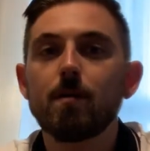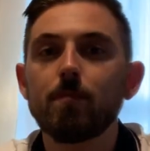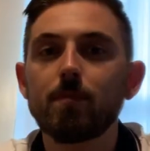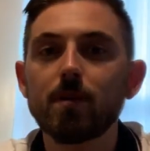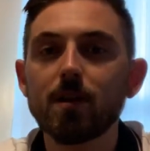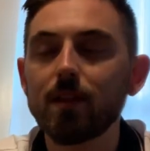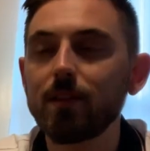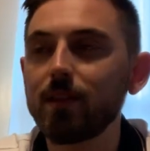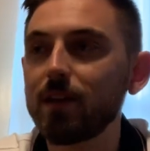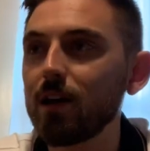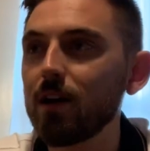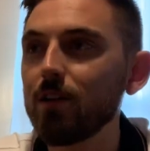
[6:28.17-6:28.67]
But
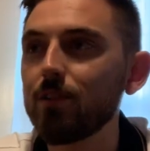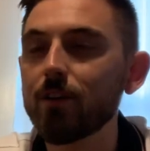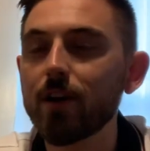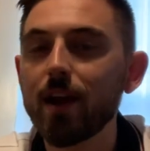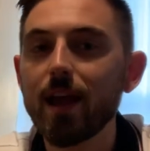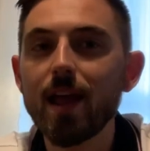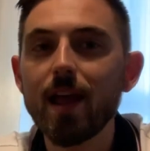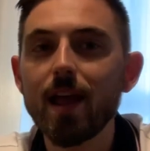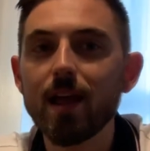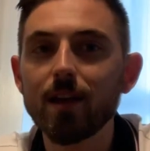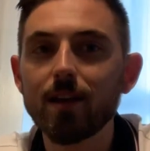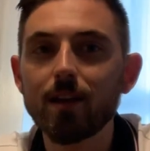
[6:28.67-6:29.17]
on the other
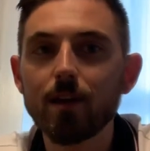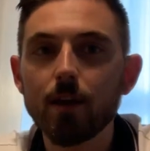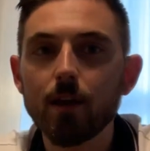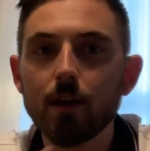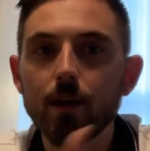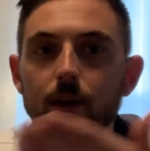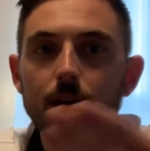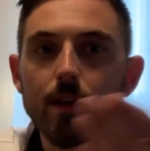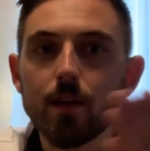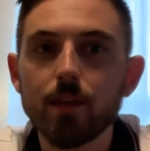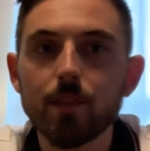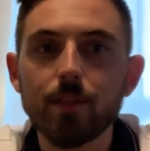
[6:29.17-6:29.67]
hand,
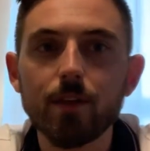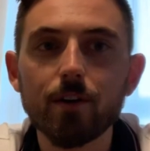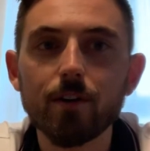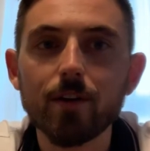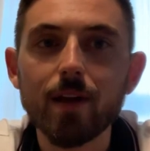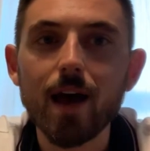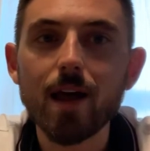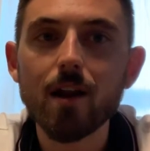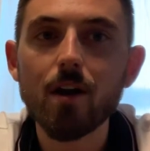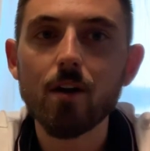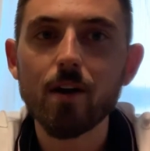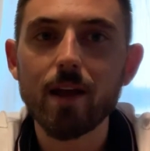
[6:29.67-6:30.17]
they're
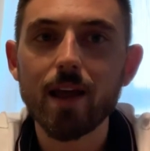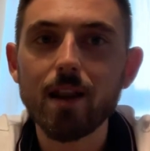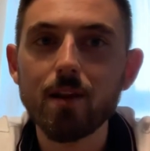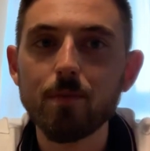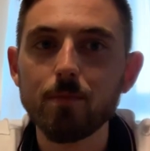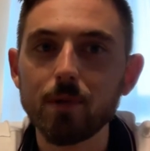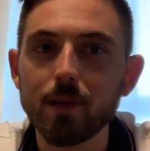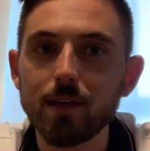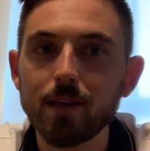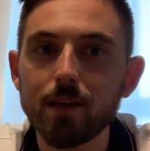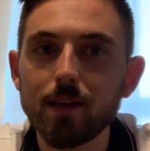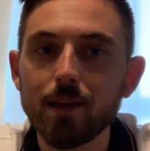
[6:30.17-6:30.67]
not our
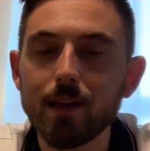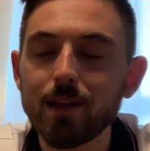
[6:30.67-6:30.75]
enemy.